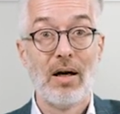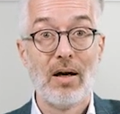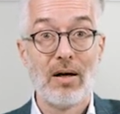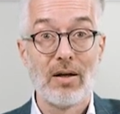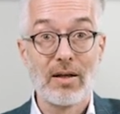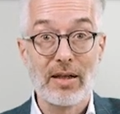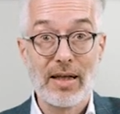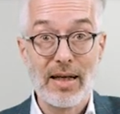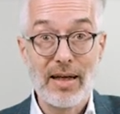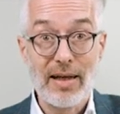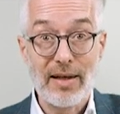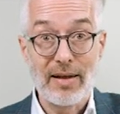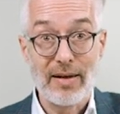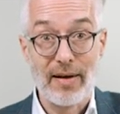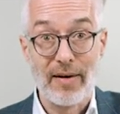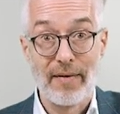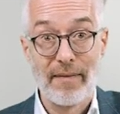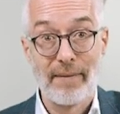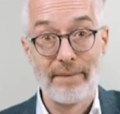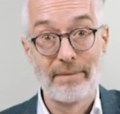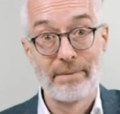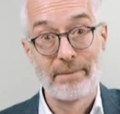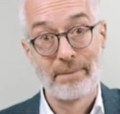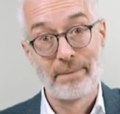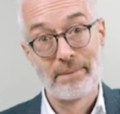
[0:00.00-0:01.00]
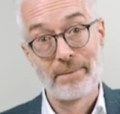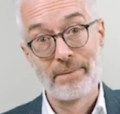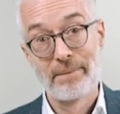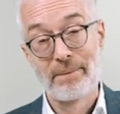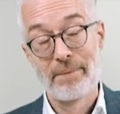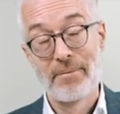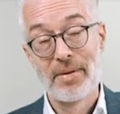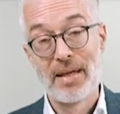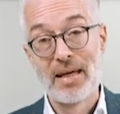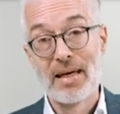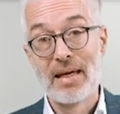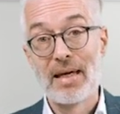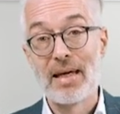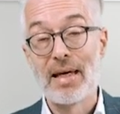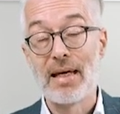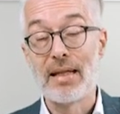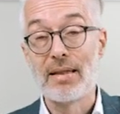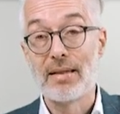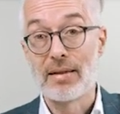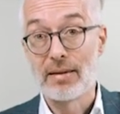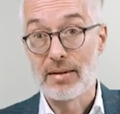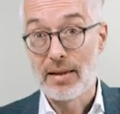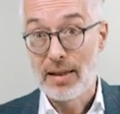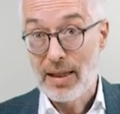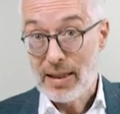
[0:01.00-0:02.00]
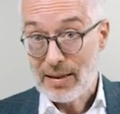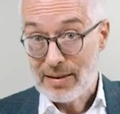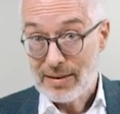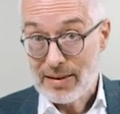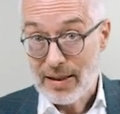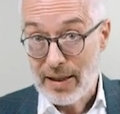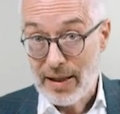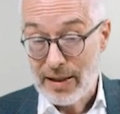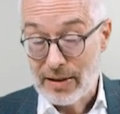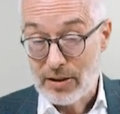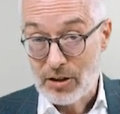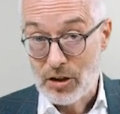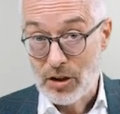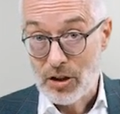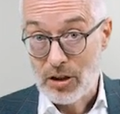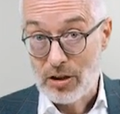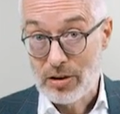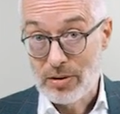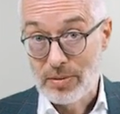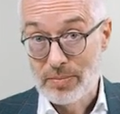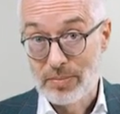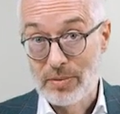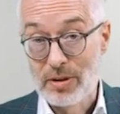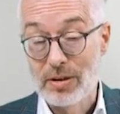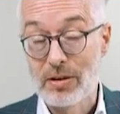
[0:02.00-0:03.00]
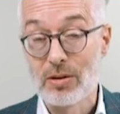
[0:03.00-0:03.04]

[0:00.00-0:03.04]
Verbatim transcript: Okay, in the next lecture